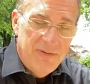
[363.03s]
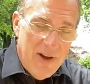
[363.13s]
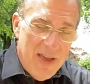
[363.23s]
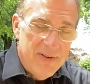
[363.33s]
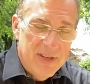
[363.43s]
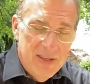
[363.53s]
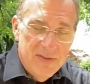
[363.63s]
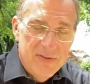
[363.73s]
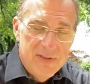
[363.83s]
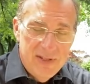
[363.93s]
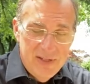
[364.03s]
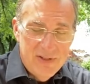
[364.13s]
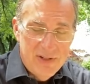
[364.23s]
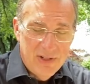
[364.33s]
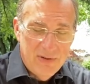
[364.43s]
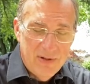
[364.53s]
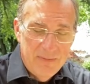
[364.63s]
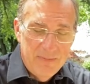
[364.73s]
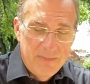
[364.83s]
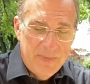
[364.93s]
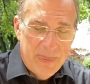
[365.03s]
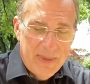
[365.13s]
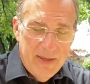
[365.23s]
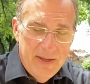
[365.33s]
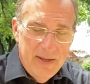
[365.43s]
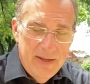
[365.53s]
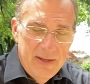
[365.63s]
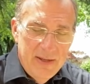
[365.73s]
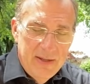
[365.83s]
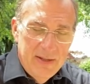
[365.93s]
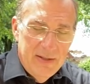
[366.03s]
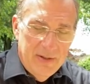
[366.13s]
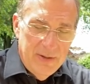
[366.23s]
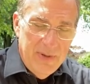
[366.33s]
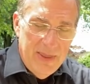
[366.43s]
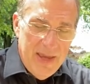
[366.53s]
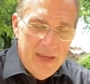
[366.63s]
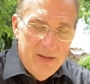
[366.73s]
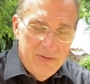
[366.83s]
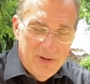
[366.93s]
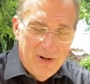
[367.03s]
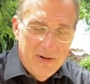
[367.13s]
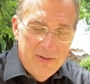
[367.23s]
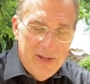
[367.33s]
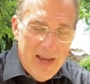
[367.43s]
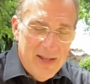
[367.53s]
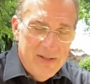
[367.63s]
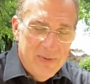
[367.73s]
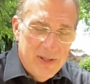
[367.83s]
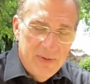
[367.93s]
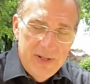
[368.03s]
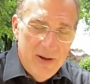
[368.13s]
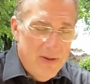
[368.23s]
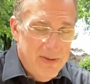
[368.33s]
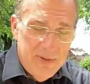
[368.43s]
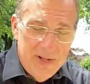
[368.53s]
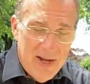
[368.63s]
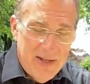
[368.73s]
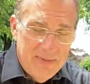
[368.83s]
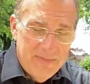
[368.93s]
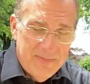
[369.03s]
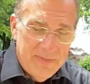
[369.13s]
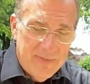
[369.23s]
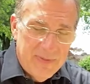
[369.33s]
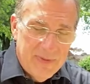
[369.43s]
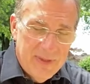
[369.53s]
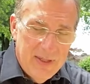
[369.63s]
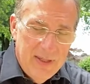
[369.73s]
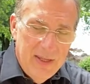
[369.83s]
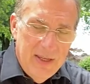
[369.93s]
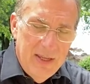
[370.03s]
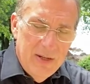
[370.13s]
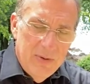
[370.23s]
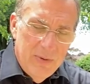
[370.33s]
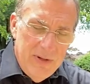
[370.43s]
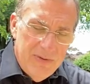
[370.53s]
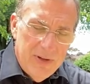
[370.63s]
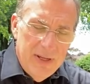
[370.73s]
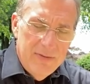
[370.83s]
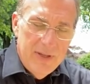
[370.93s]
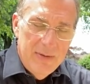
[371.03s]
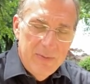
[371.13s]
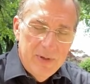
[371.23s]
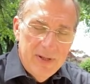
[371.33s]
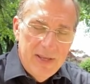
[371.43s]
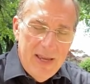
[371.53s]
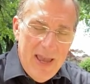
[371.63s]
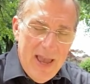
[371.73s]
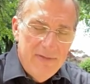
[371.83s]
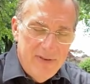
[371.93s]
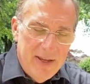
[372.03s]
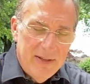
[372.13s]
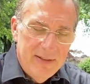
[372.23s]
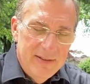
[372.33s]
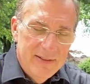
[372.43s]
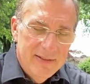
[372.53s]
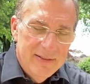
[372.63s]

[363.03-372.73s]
father gives to his children. Lord, we thank you for our own dads, whether we know them or not. We forgive them where they have failed,